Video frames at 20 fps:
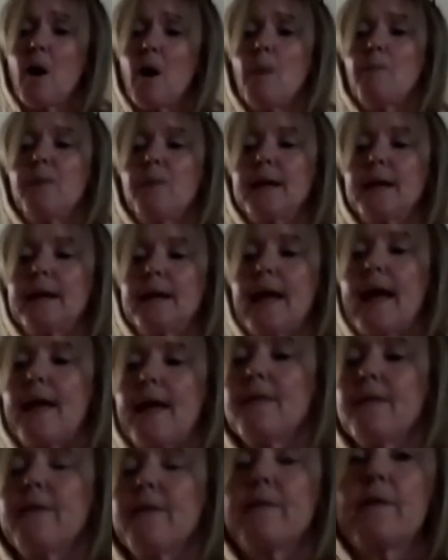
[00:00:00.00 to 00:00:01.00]
But again,
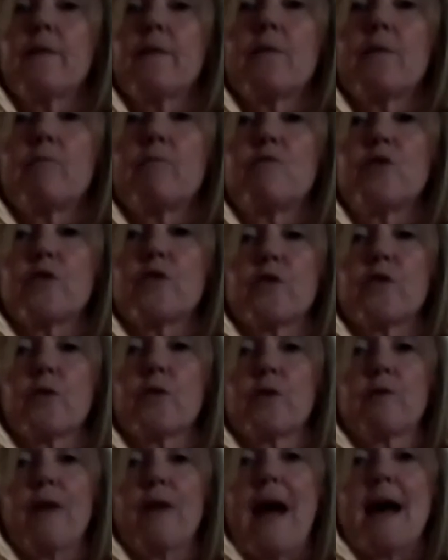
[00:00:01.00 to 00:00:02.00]
this is just sort
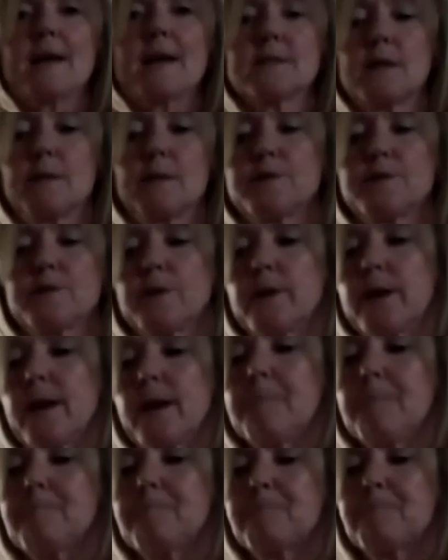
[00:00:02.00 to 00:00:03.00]
of as I'm doing
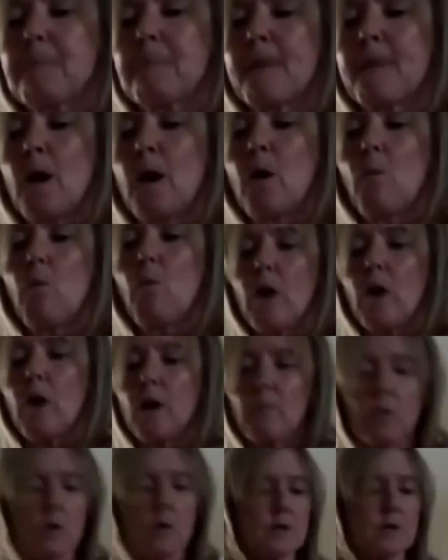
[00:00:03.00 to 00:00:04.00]
it. What I
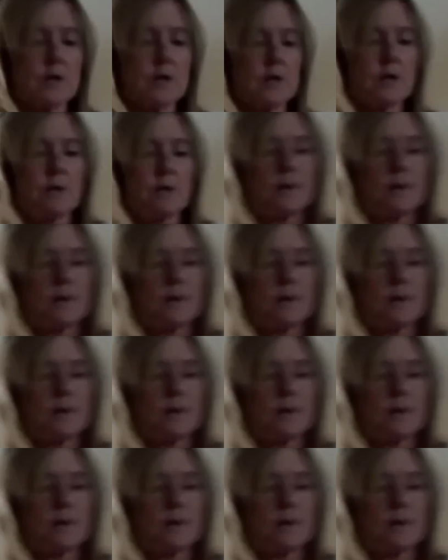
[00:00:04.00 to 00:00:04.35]
want to do